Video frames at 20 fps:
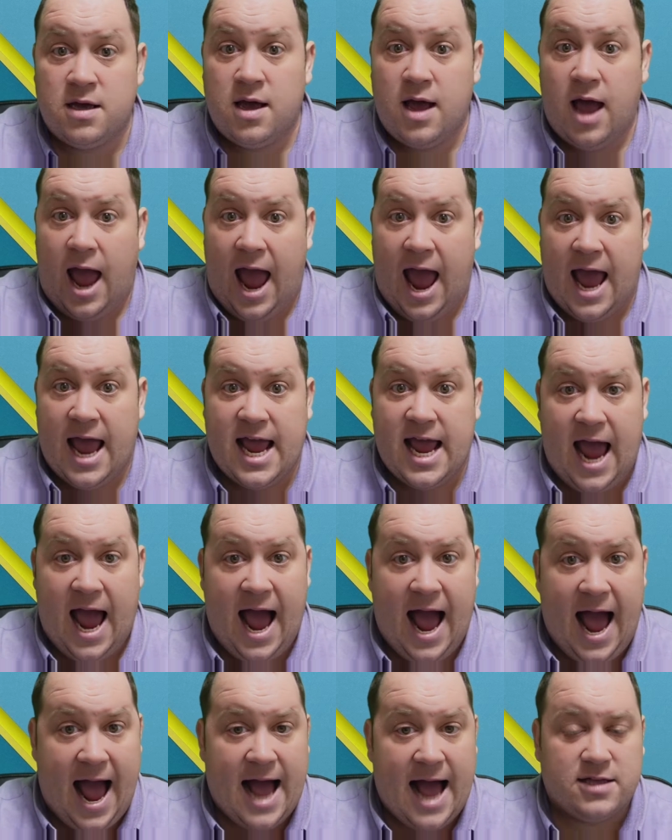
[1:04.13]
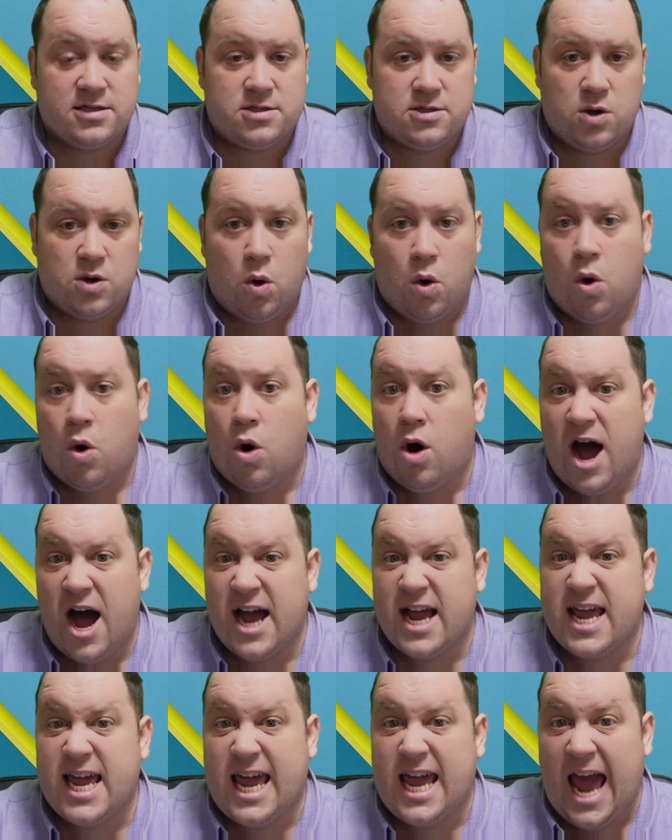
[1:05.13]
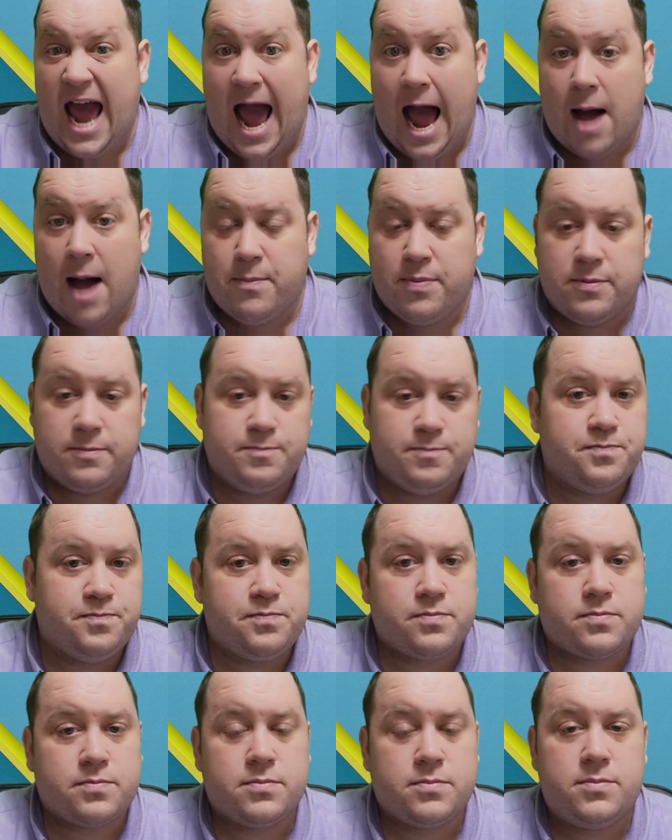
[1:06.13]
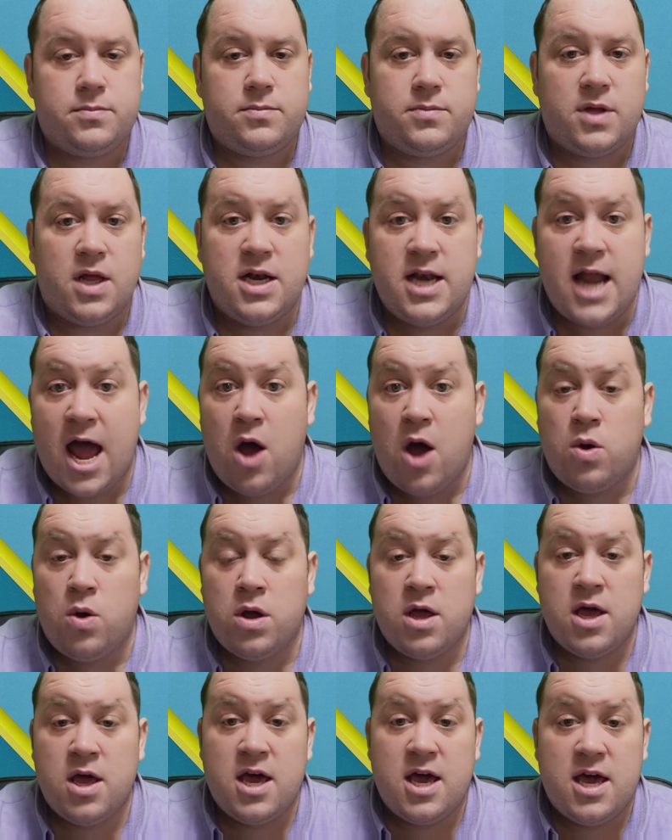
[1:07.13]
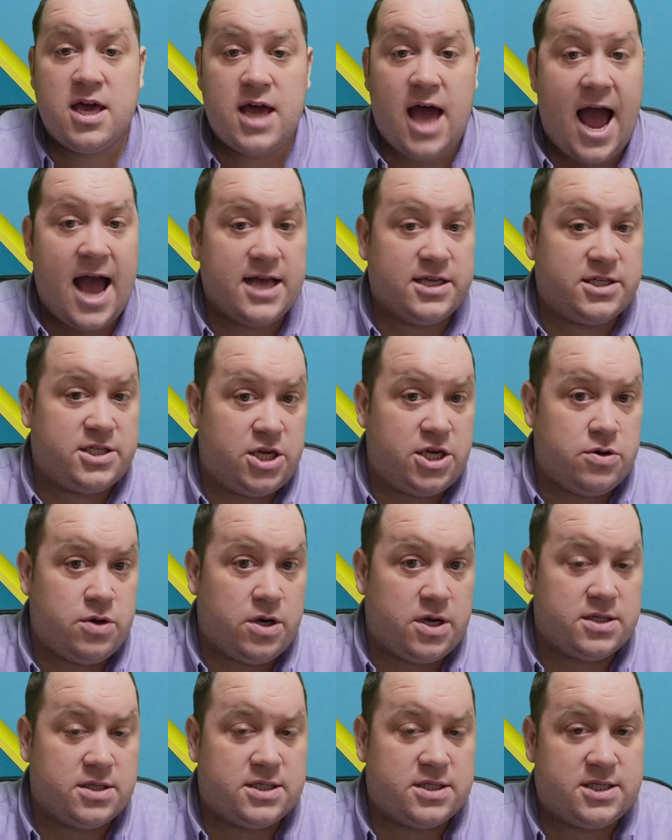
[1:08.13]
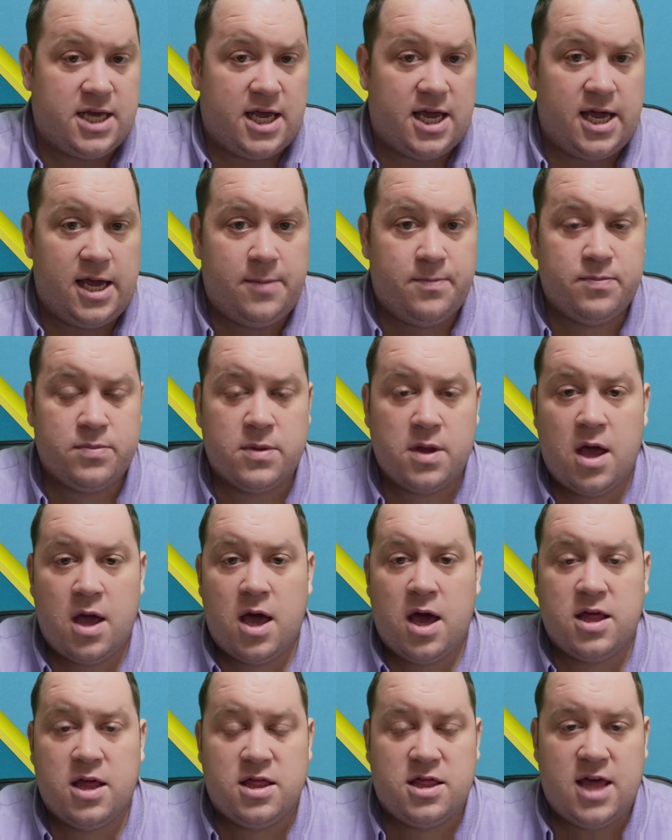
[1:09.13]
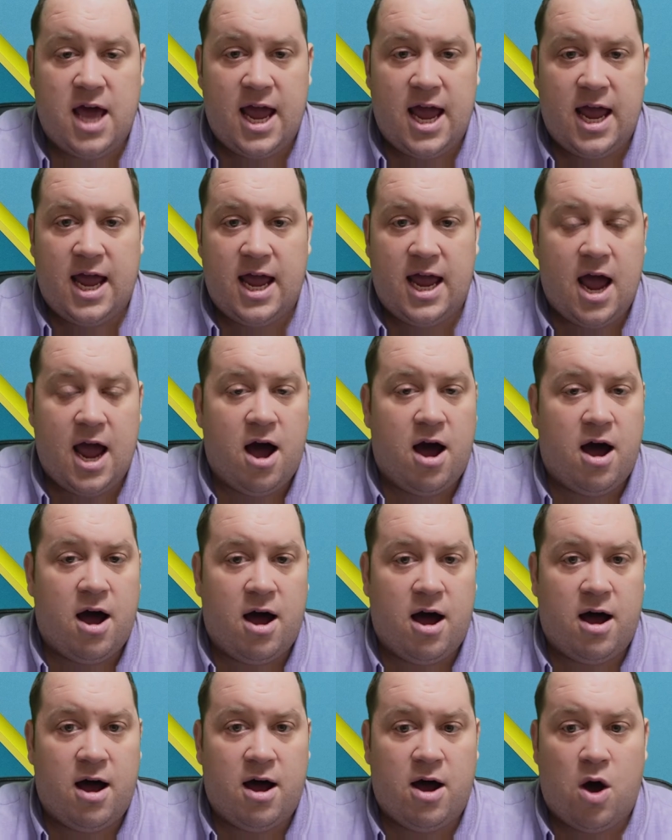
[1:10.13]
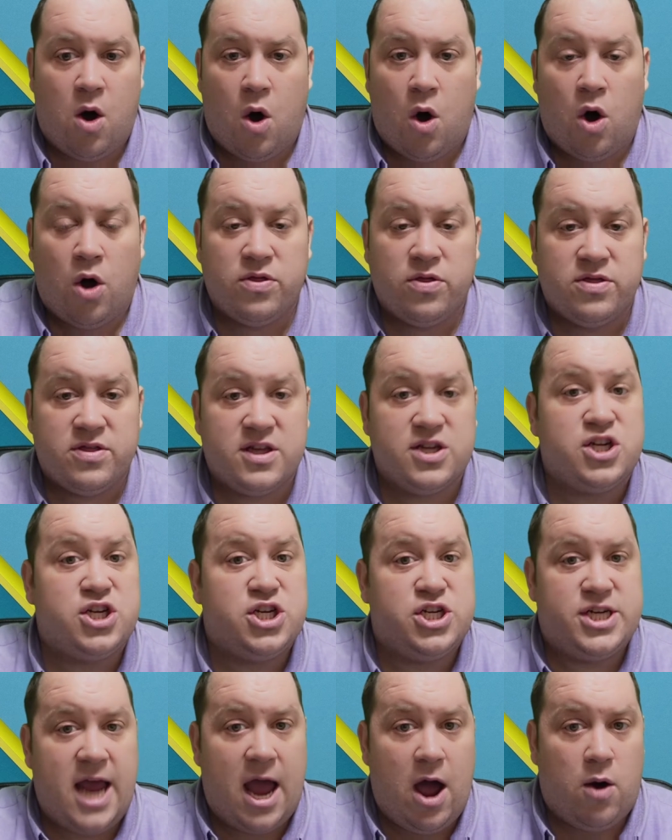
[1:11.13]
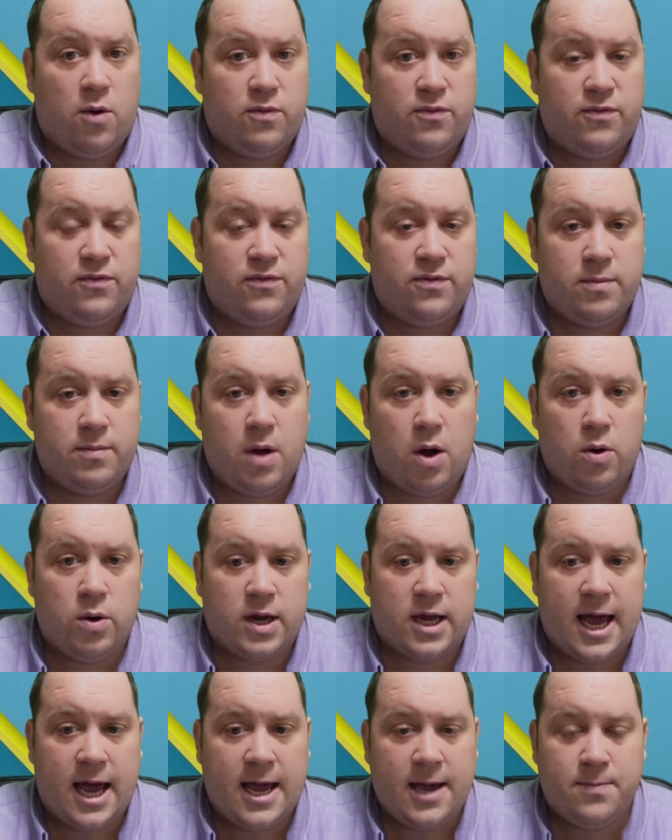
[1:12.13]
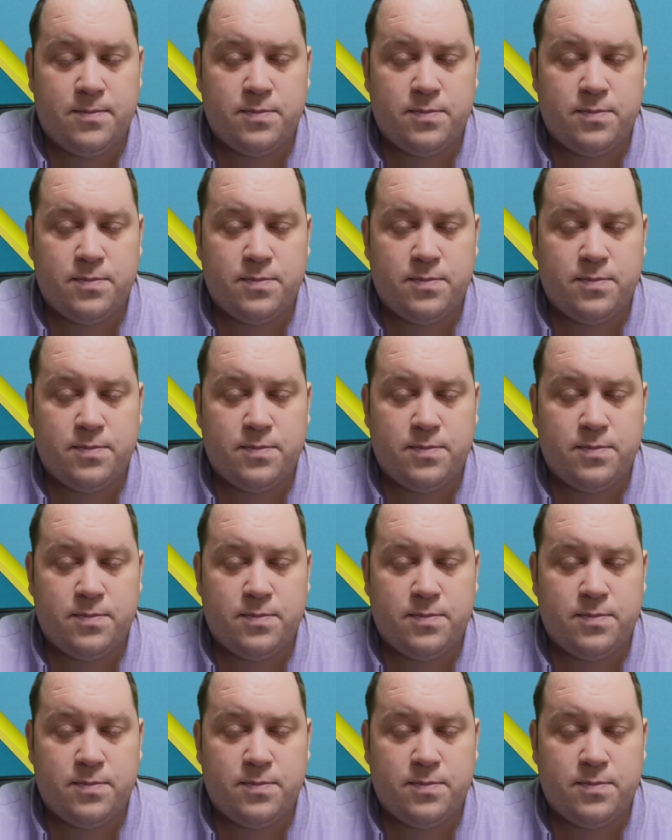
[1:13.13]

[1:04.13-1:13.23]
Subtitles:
a hat or a cap. Now, as you can see, they are on the shelf, okay?